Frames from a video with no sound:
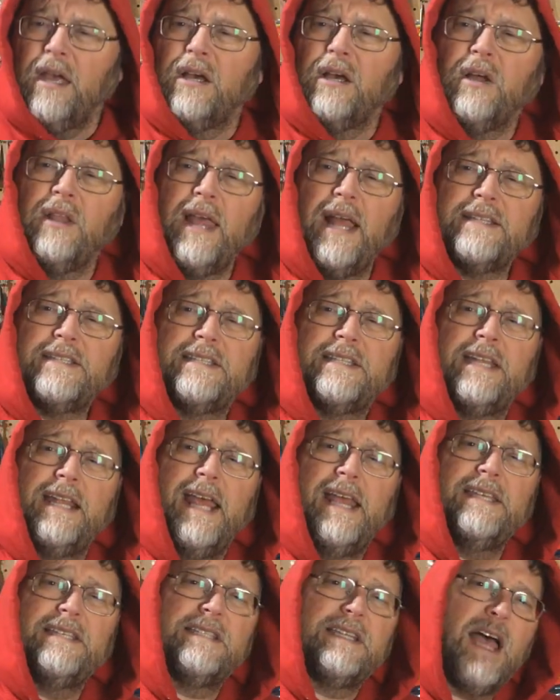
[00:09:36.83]
Well, that's
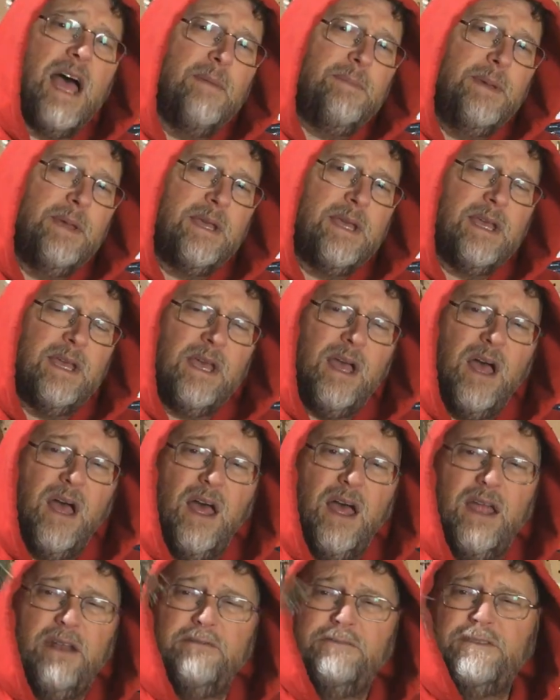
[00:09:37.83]
today's topic
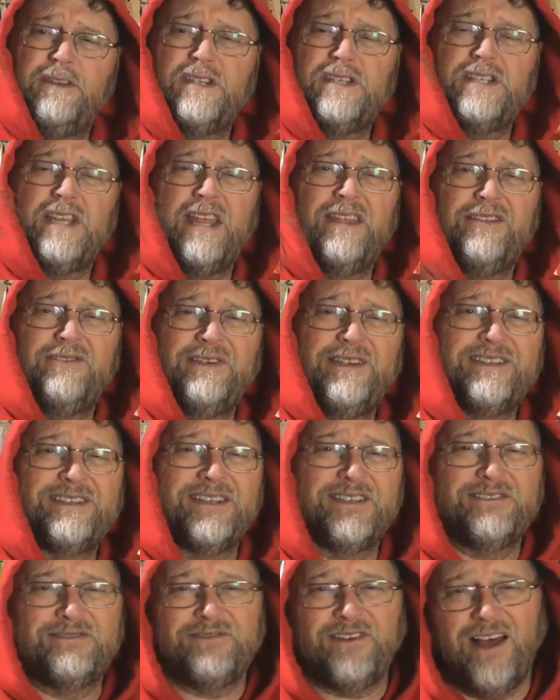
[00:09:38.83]
on Fish Den
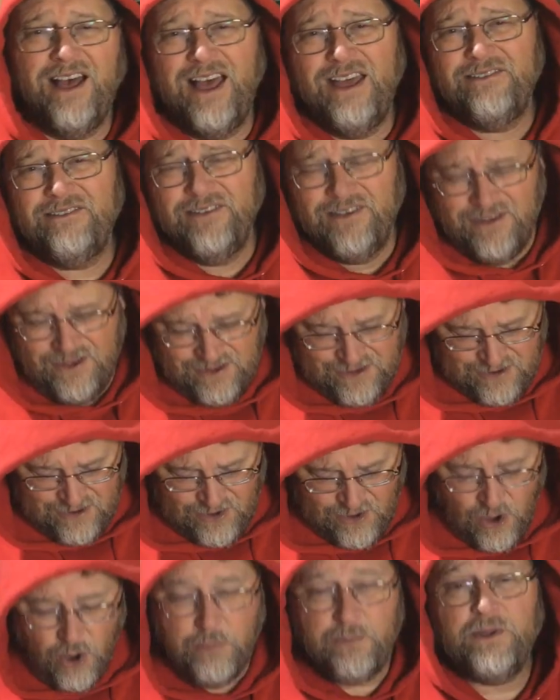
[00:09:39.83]
365.
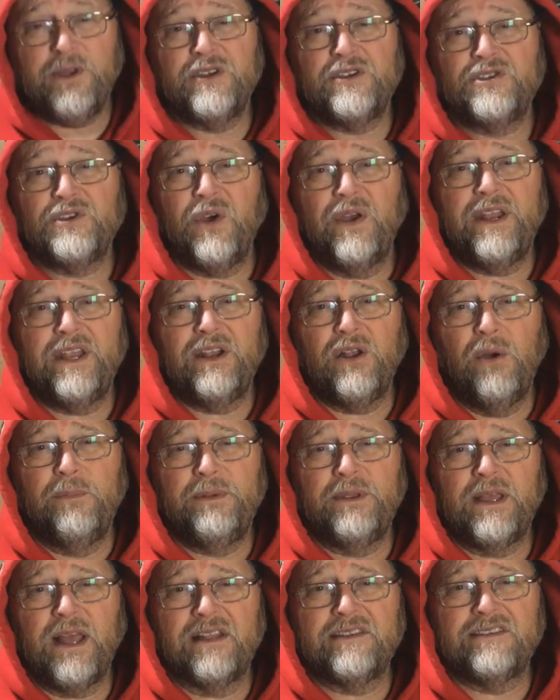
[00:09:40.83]
Hope you enjoyed it.
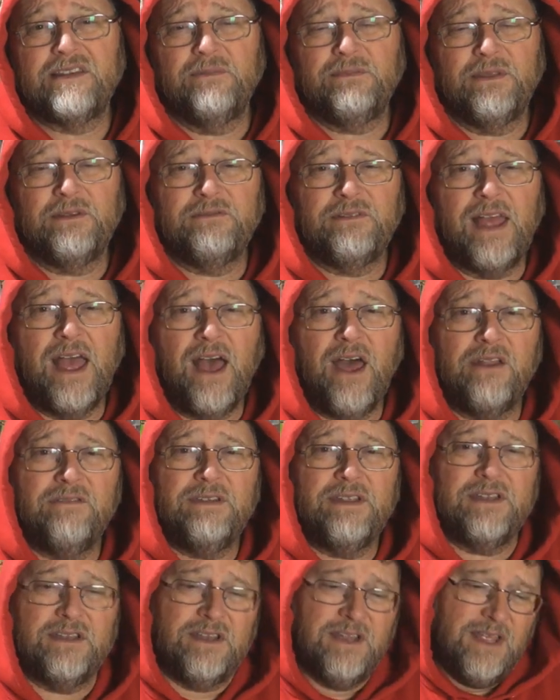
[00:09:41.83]
Hope you got something out
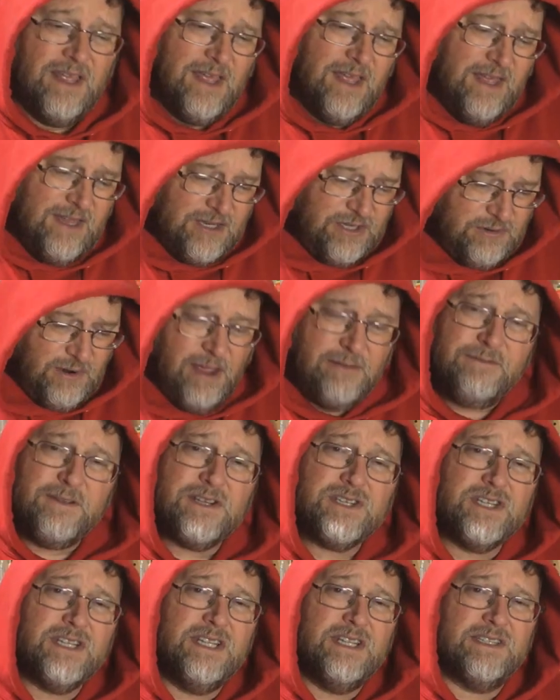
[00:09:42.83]
of it. Try
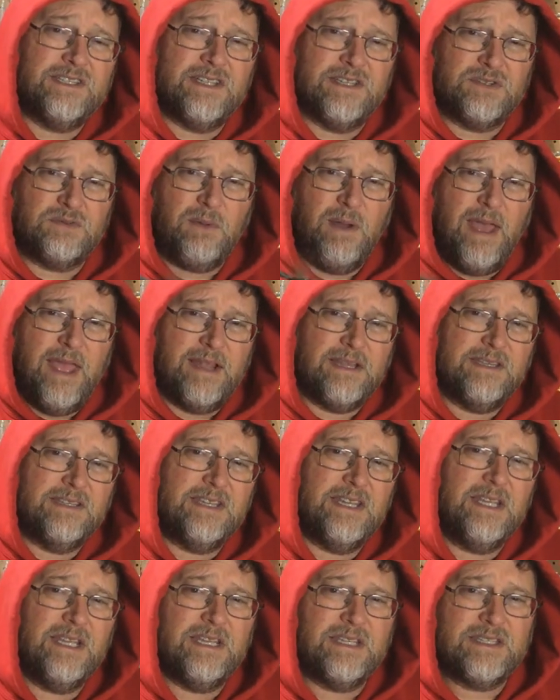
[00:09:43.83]
fishing these this way and
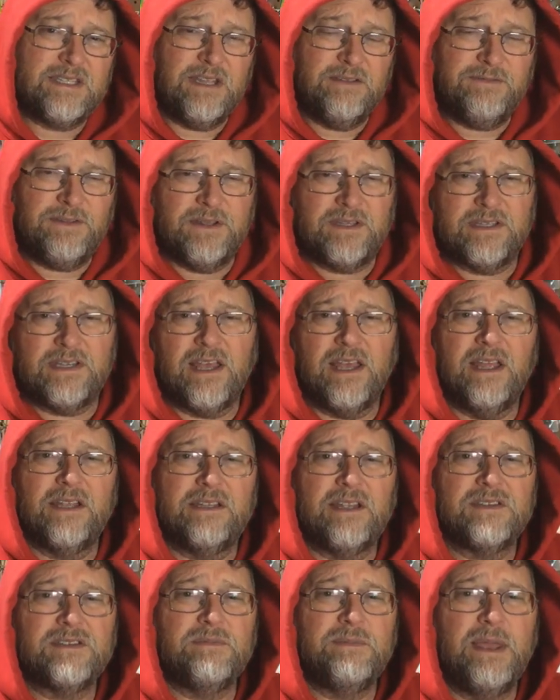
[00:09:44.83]
see if it
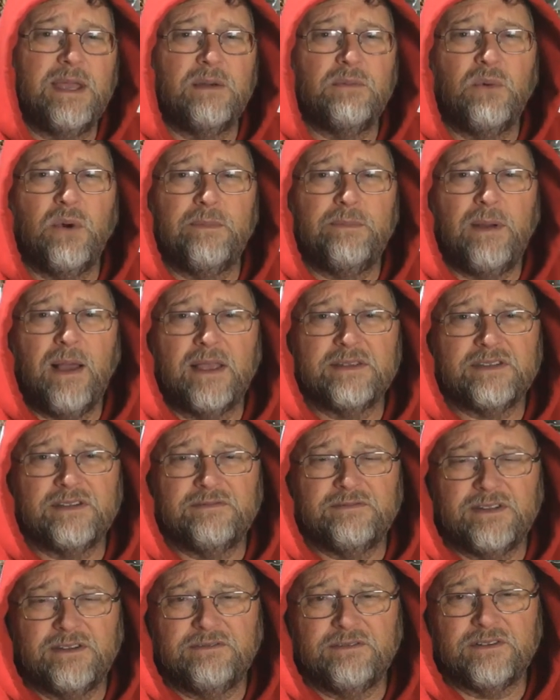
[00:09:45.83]
doesn't make a more
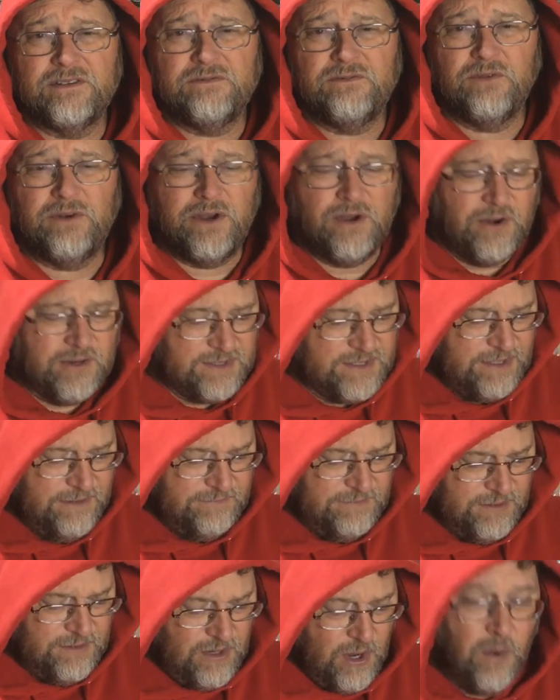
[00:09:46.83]
positive difference for you, or see
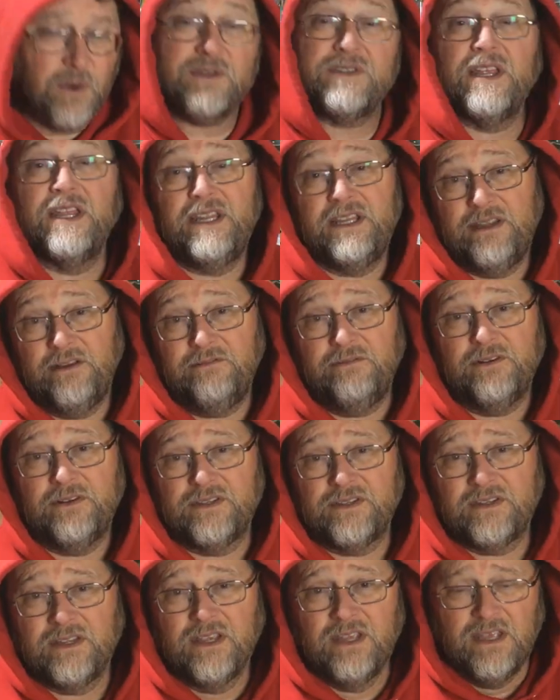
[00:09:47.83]
if you notice any
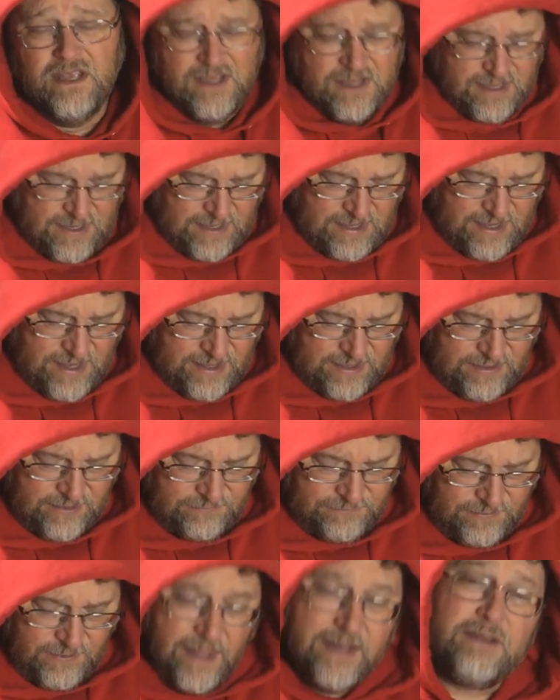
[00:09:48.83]
difference.
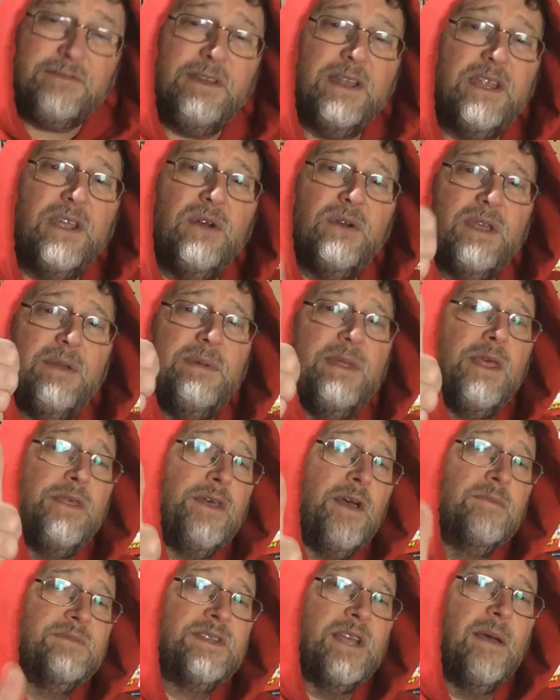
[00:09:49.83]
If you like the video, give me the
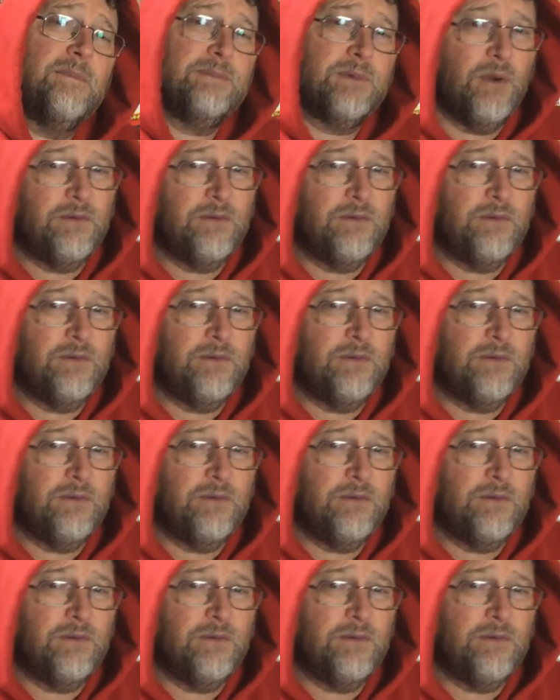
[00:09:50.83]
thumbs up.